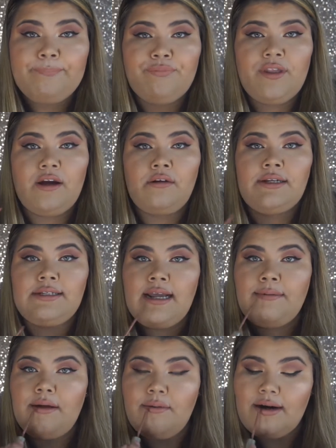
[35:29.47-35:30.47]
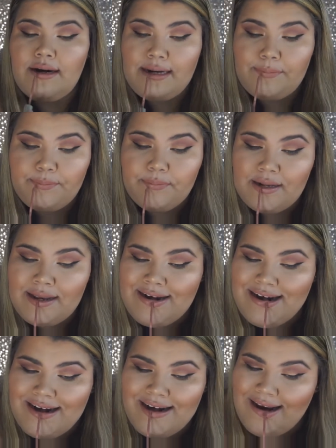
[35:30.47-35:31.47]
The only time I wear a lip
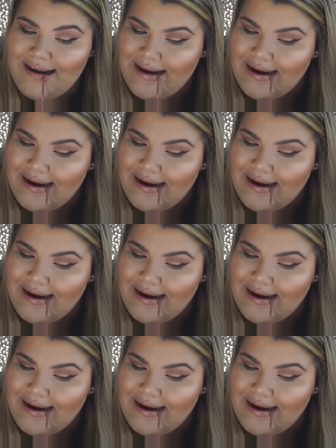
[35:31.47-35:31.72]
liner